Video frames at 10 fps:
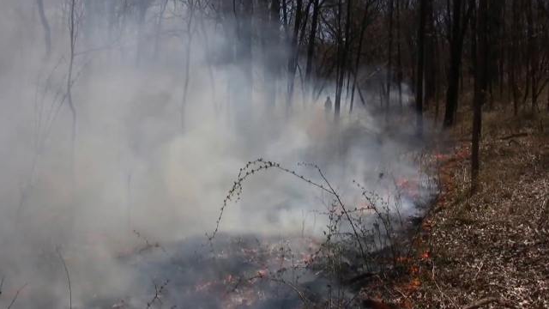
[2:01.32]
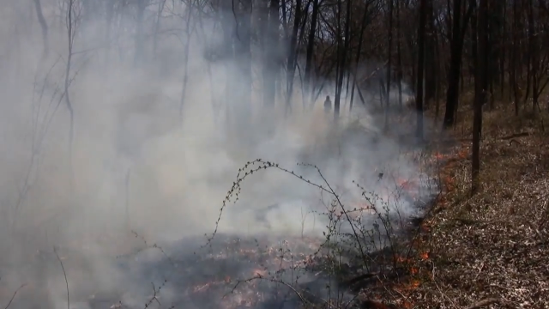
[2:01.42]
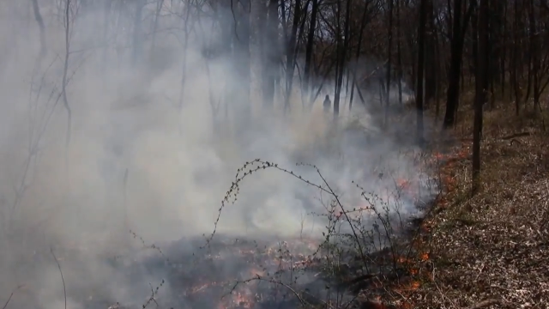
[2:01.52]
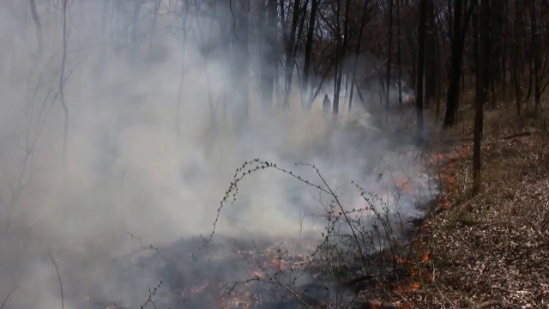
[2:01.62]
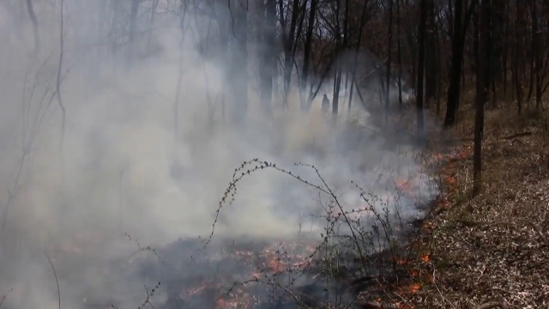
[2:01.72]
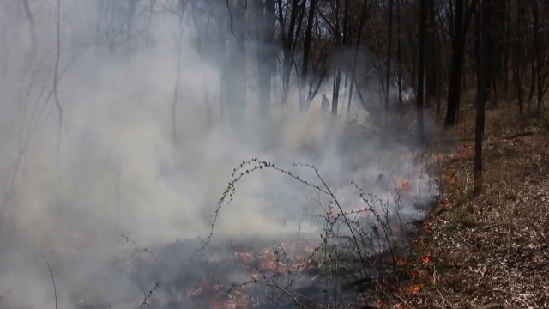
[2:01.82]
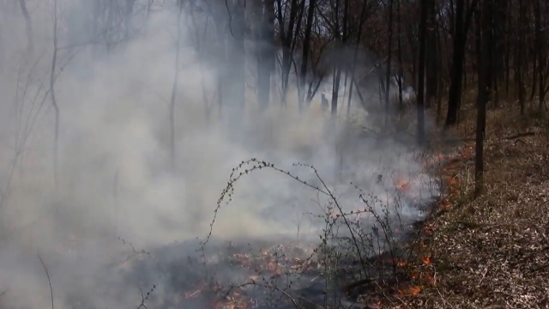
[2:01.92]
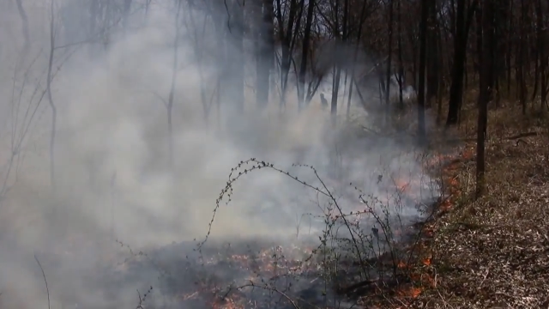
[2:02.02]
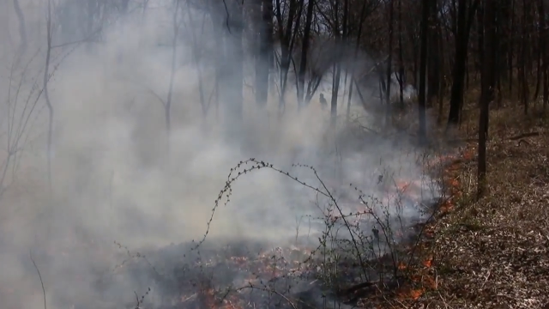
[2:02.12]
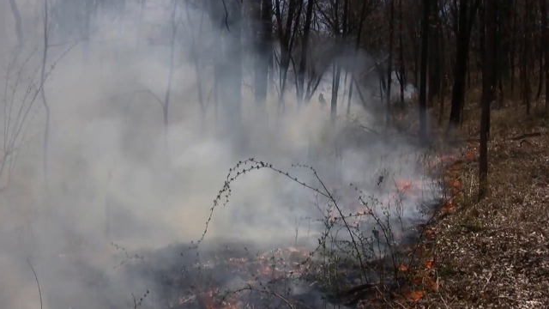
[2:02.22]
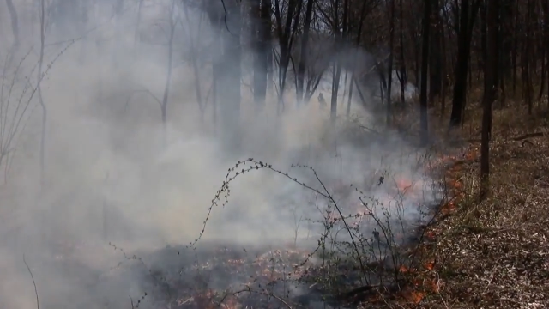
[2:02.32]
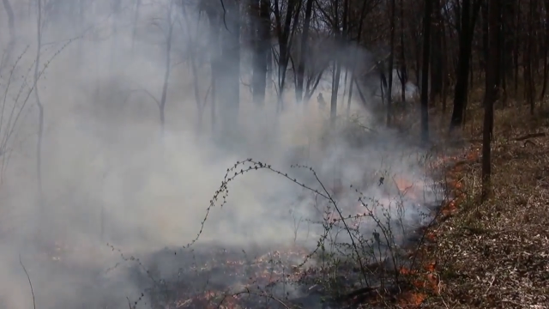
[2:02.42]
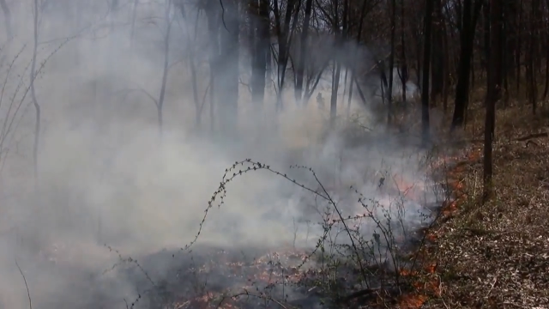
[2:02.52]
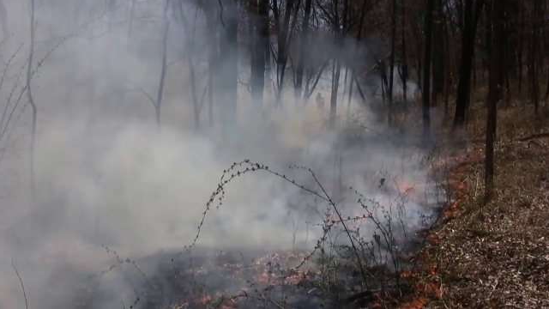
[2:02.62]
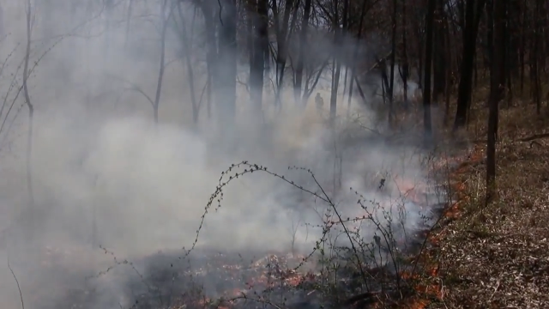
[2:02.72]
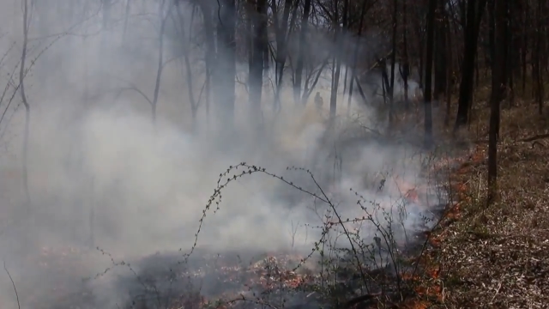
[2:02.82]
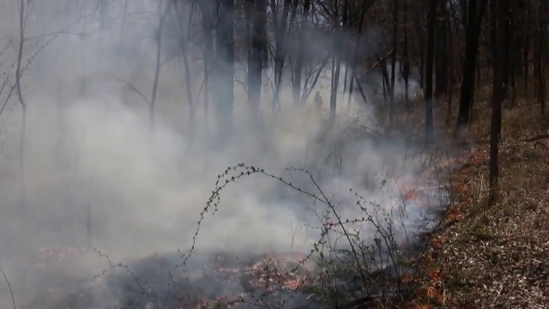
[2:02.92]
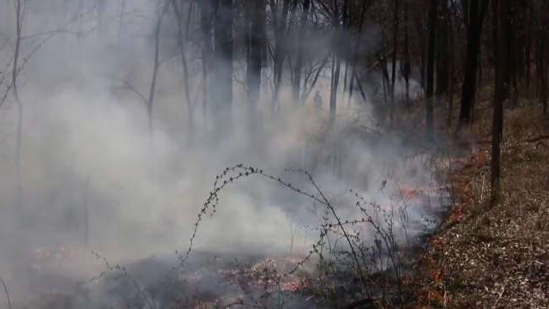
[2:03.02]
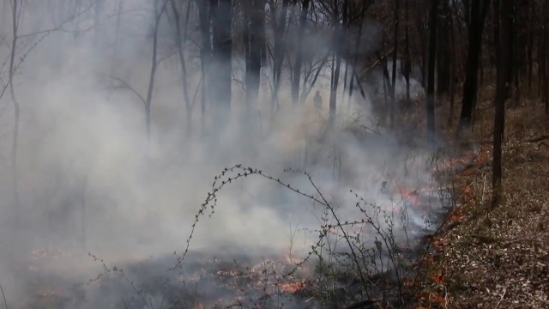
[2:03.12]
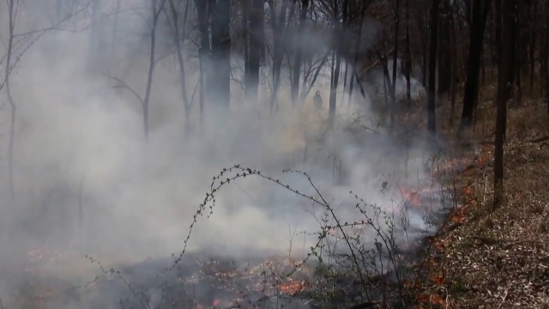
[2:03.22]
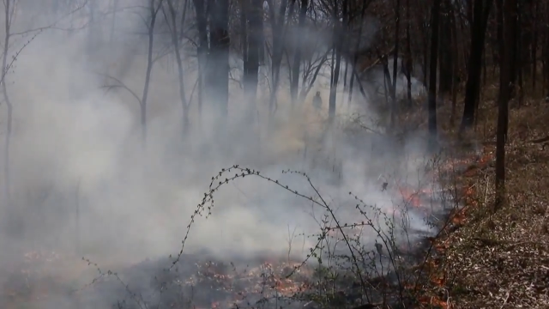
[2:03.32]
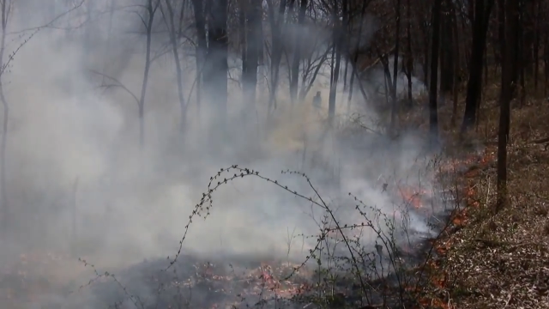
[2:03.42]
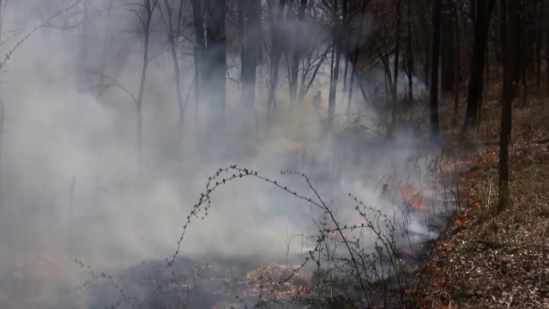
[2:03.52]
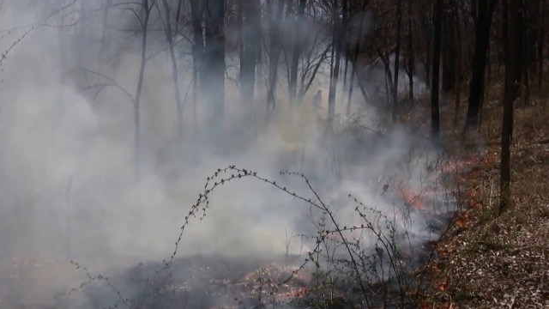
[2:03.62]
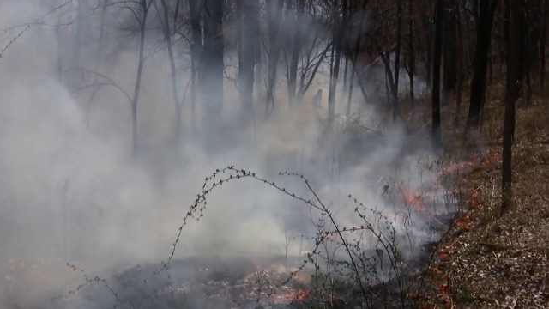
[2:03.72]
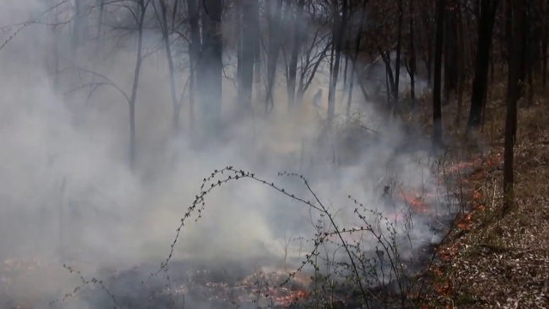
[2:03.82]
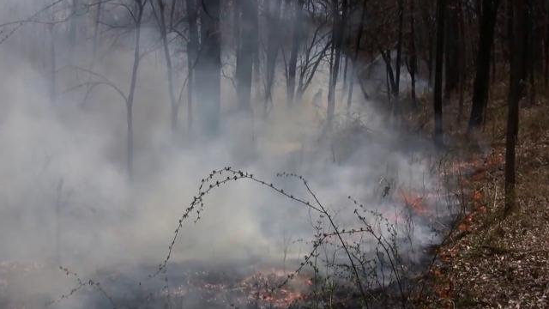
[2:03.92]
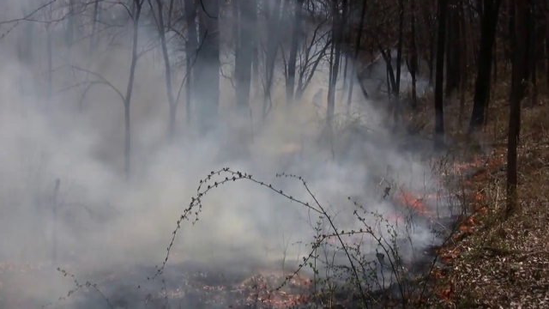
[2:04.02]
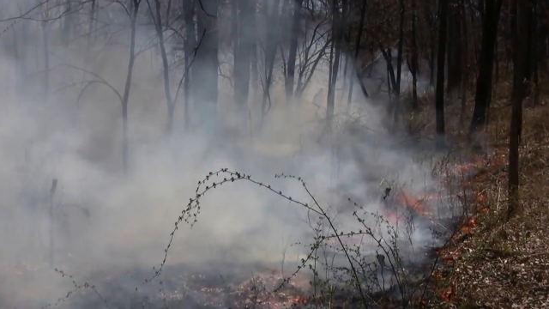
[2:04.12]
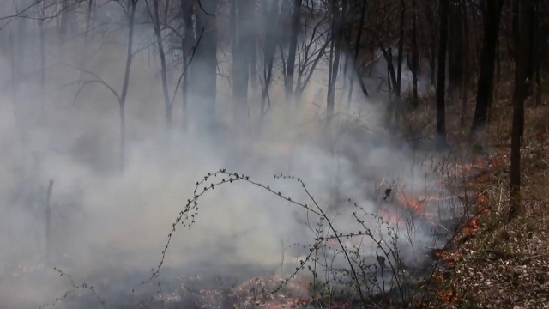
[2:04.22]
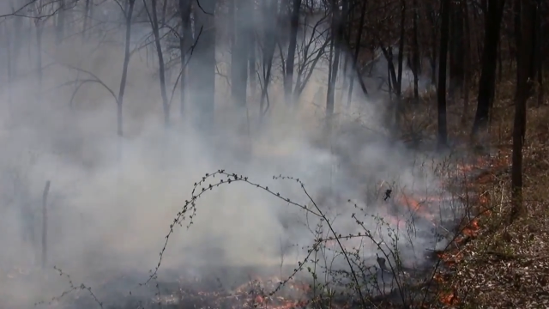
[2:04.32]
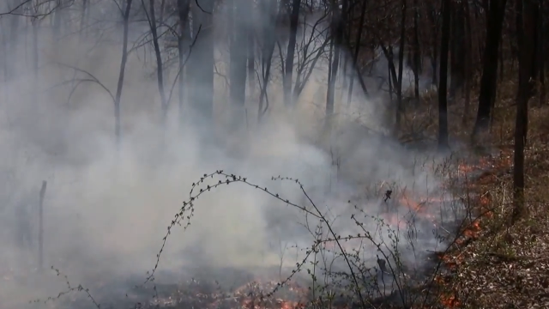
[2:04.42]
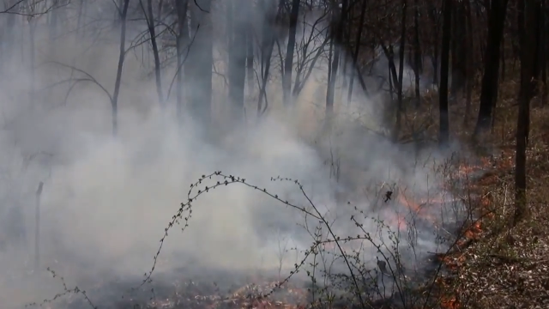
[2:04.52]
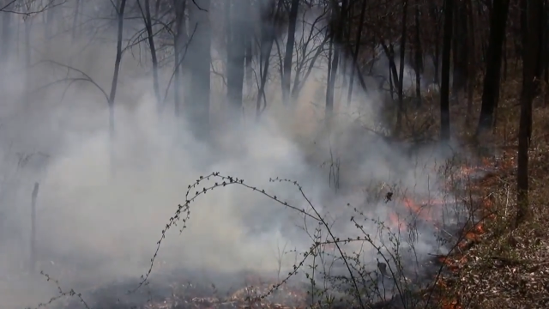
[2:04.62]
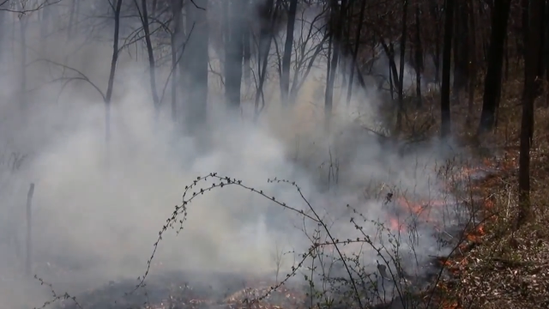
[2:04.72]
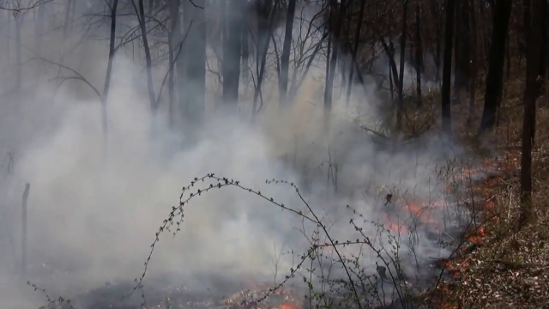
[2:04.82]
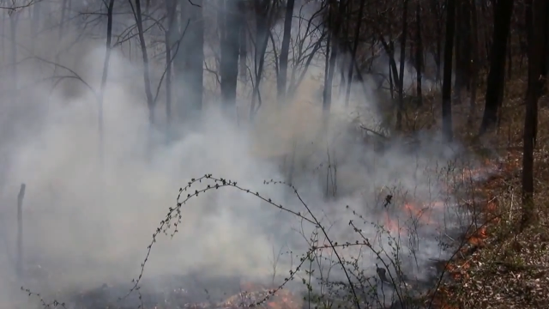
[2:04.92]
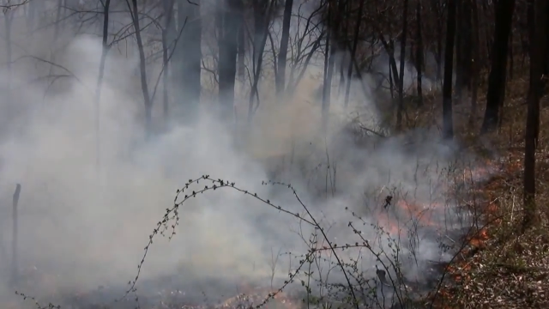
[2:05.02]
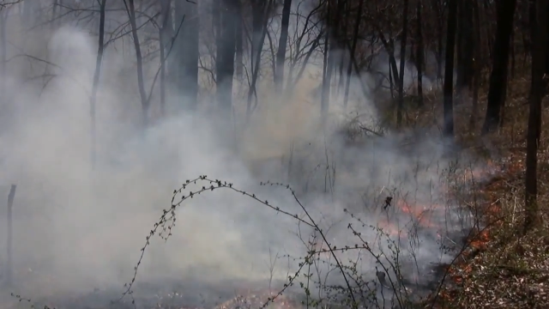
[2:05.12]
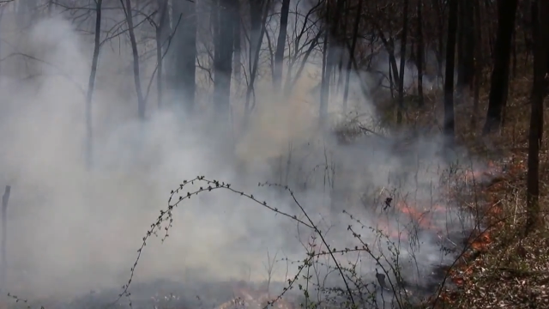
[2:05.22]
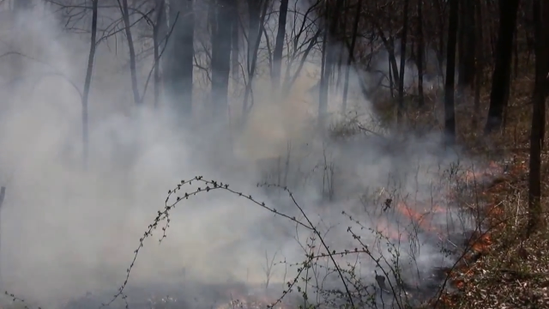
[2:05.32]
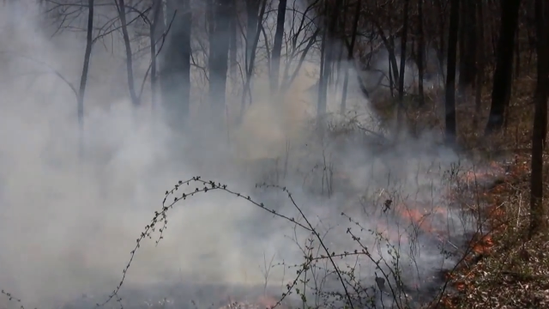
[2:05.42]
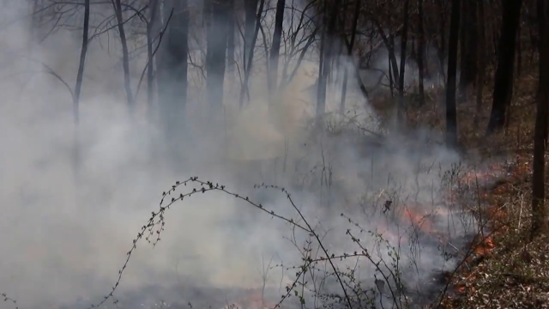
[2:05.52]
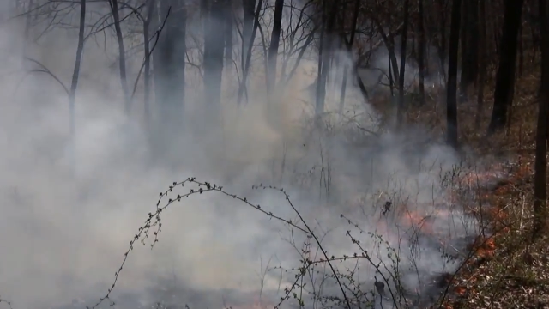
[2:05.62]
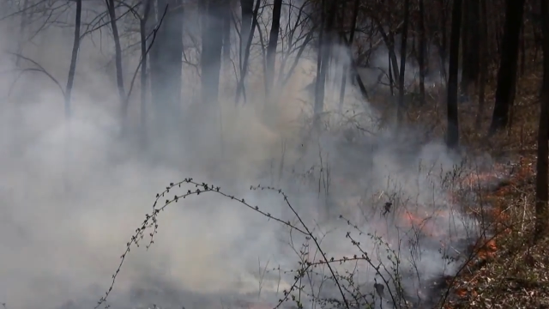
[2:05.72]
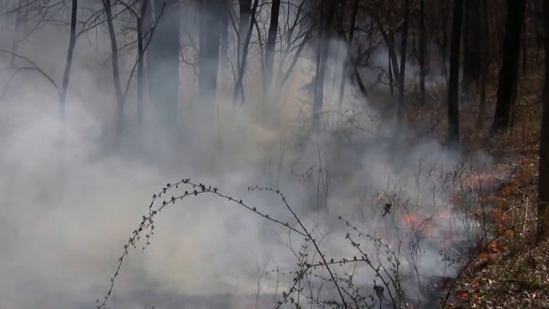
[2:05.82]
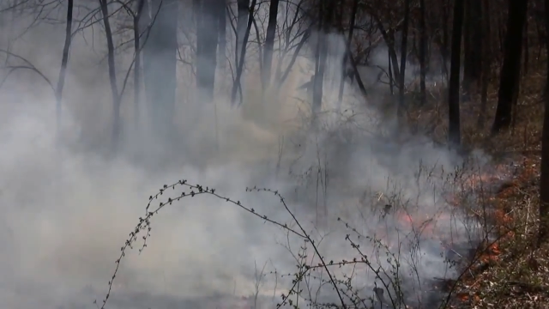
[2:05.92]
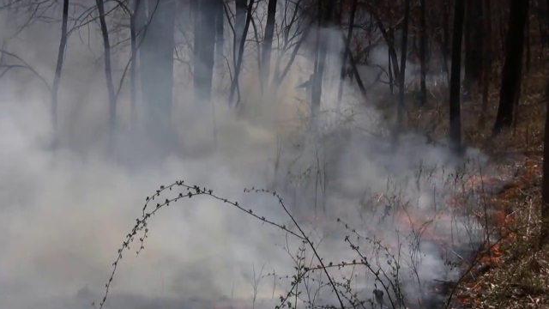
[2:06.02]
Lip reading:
(no speaker visible)